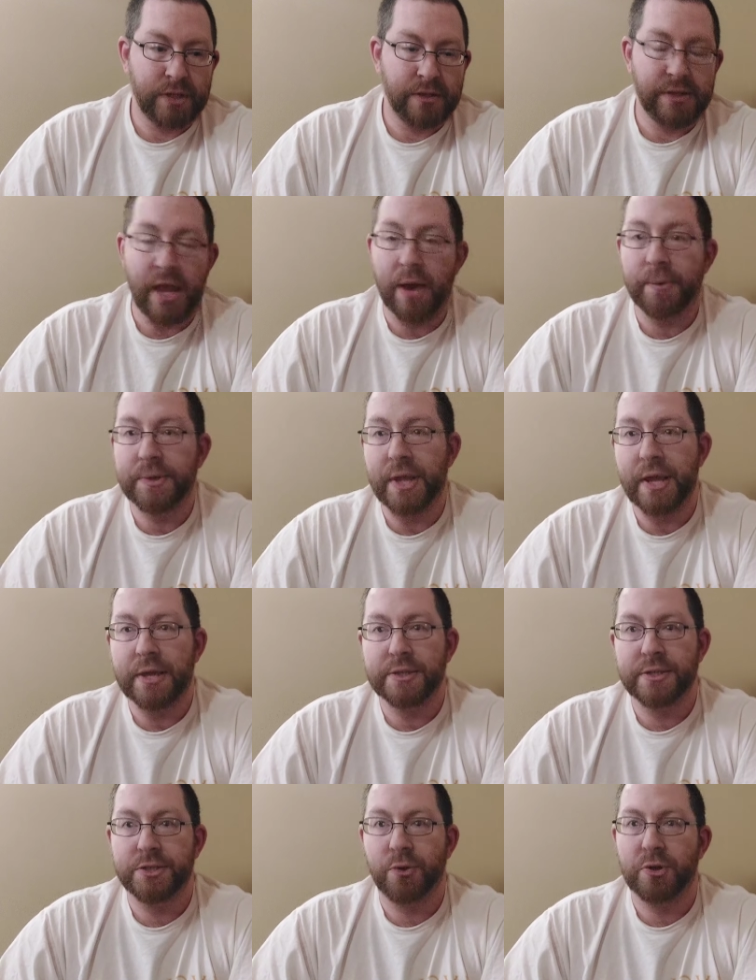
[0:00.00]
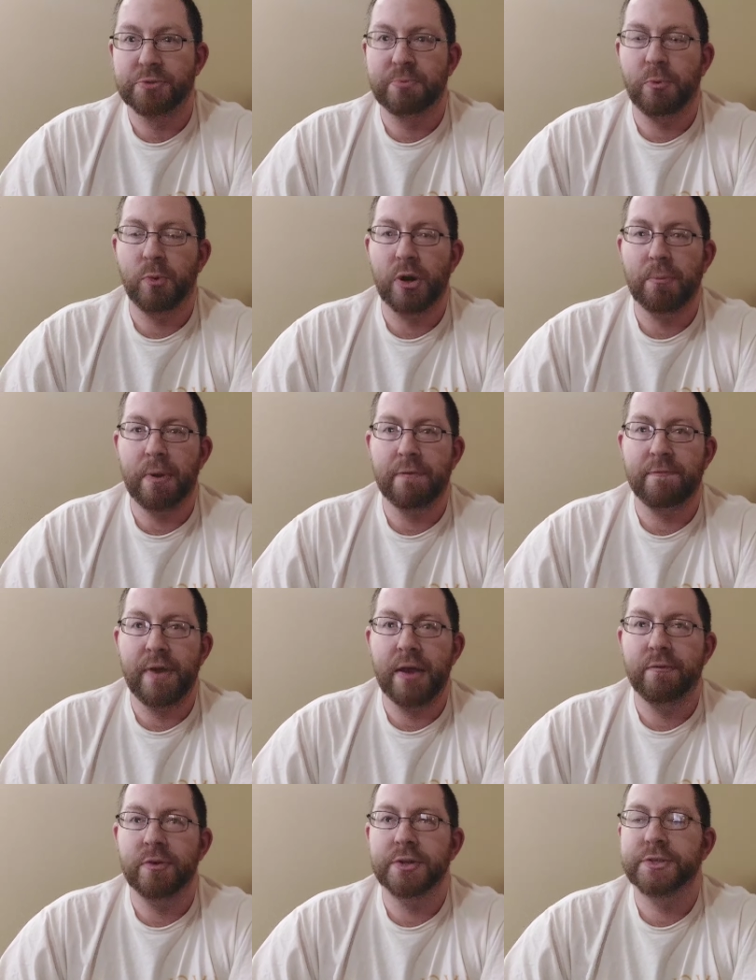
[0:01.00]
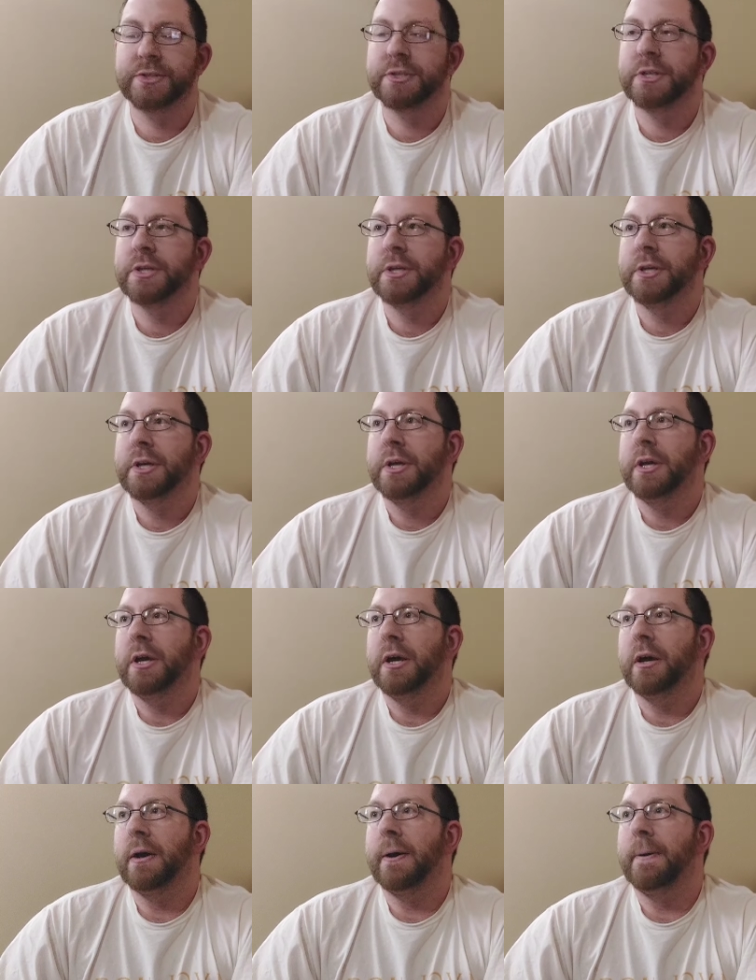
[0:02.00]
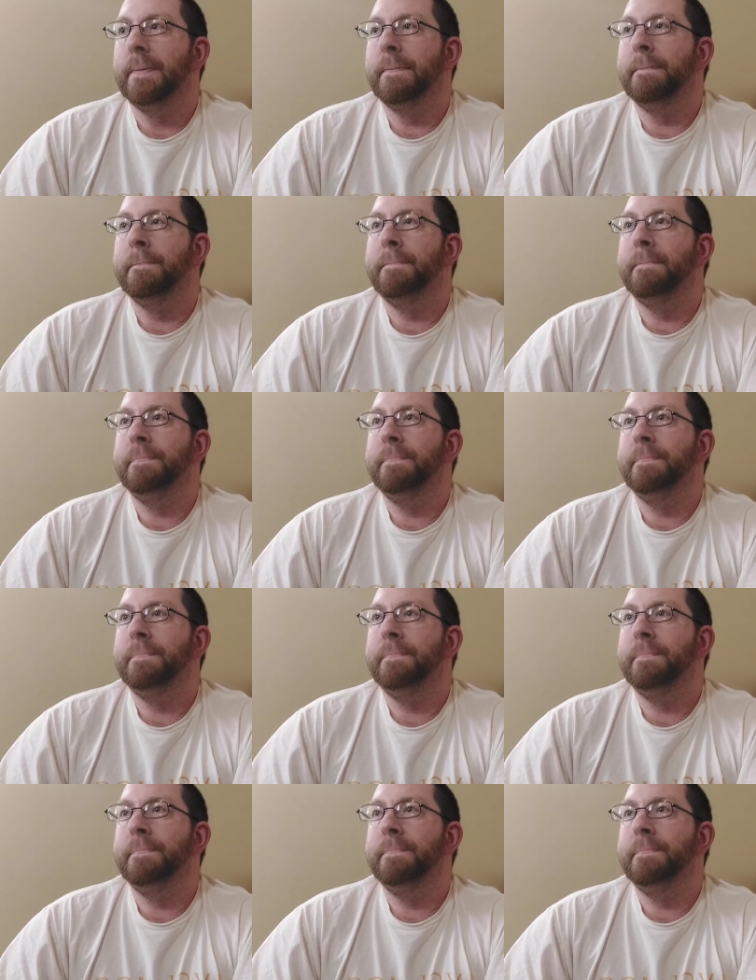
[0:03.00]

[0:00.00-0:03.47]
Nowadays has always been one of my favorites. Um,